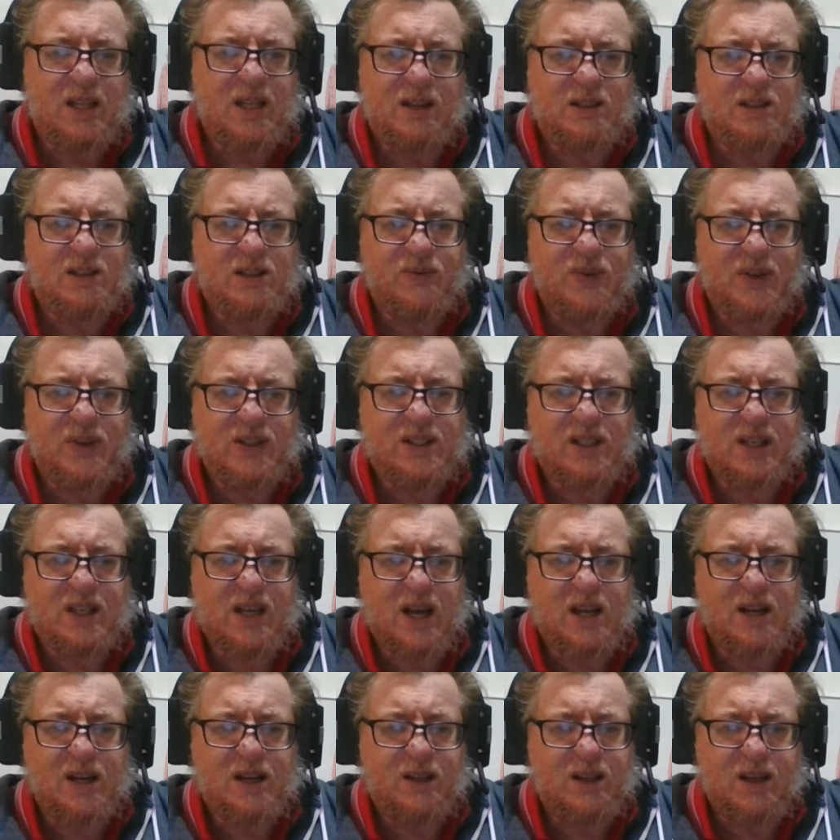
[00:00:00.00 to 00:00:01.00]
that
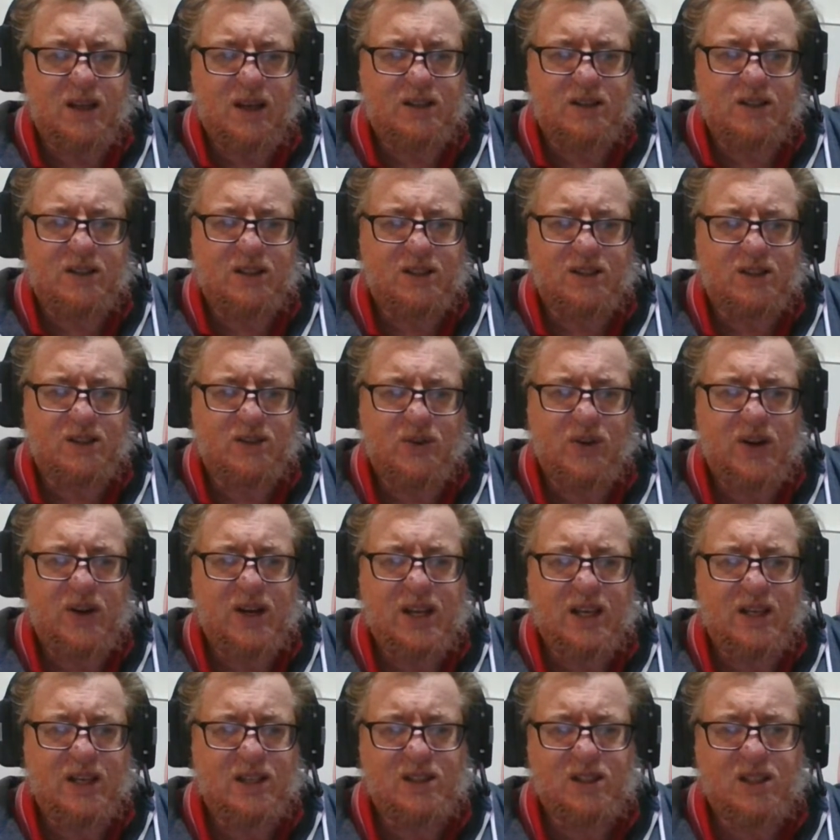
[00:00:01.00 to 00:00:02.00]
sophisticated. They're just
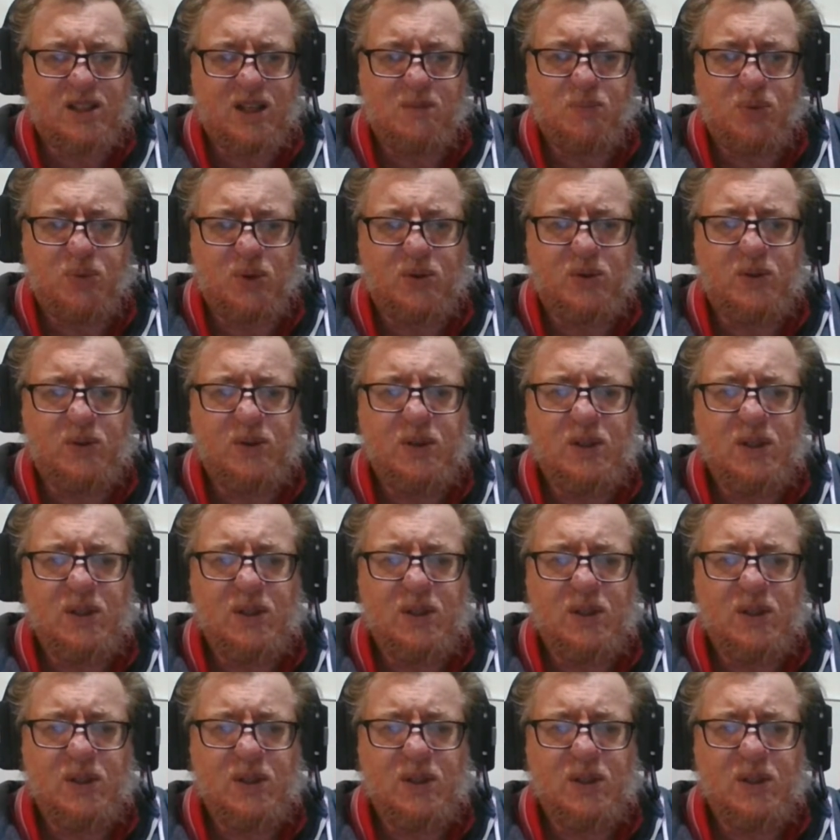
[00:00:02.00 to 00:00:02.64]
greedy and simple.